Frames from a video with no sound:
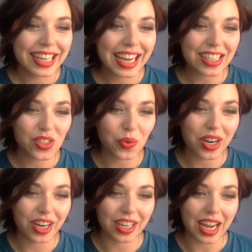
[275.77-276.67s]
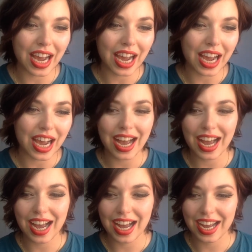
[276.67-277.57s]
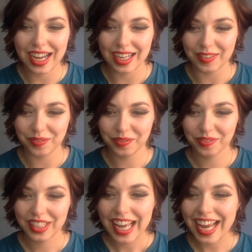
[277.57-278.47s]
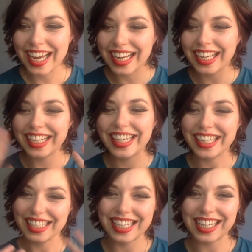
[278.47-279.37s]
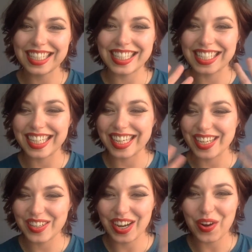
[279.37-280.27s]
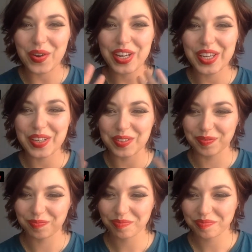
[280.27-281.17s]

Next word. Ha ha. Hey, Khalid. Nice to see you. How are you?